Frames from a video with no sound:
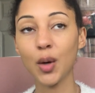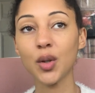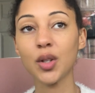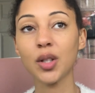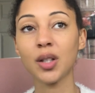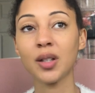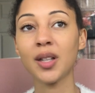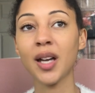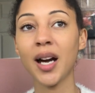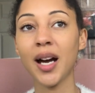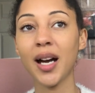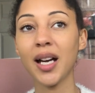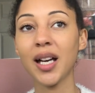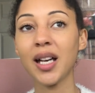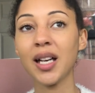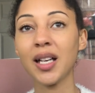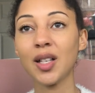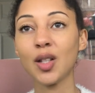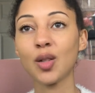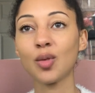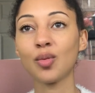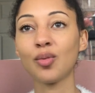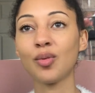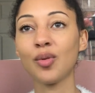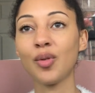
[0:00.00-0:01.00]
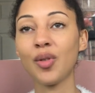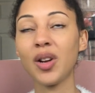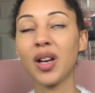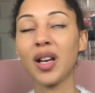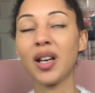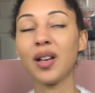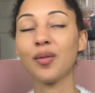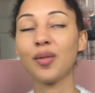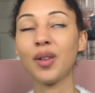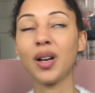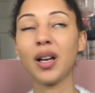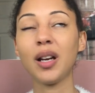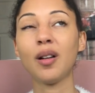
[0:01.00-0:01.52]
So that is really
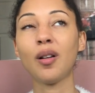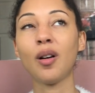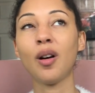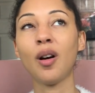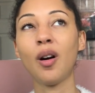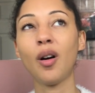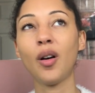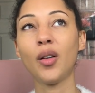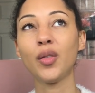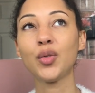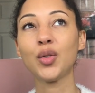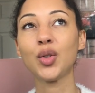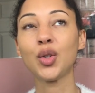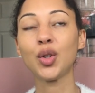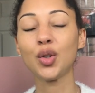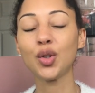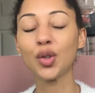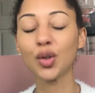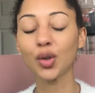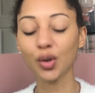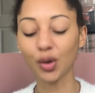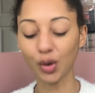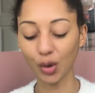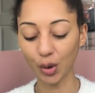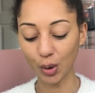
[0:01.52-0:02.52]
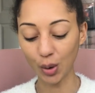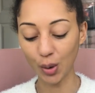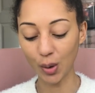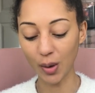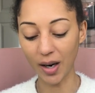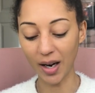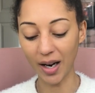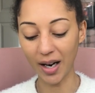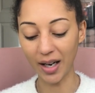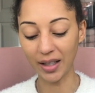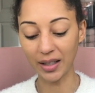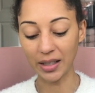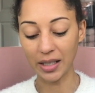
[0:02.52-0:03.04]
really hard to juggle,
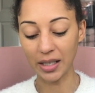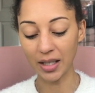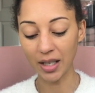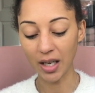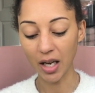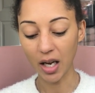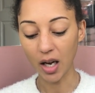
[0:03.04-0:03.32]
and